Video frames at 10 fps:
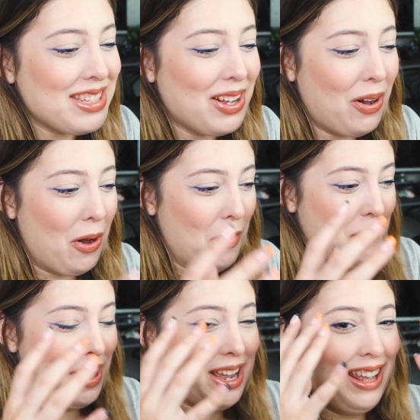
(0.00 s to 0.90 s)
is a whole
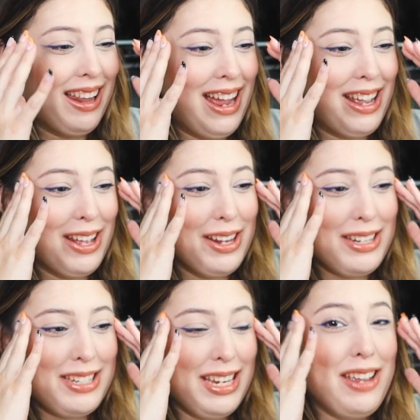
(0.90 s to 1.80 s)
fucking like
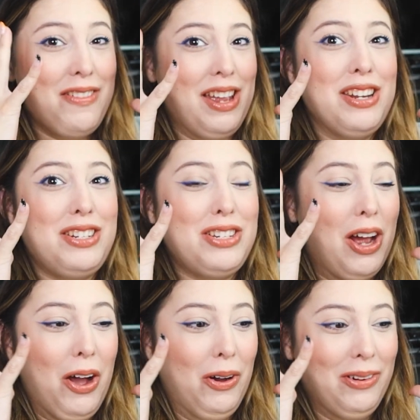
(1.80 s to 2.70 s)
TV
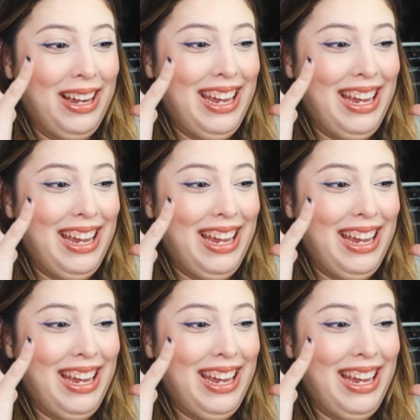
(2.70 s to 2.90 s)
show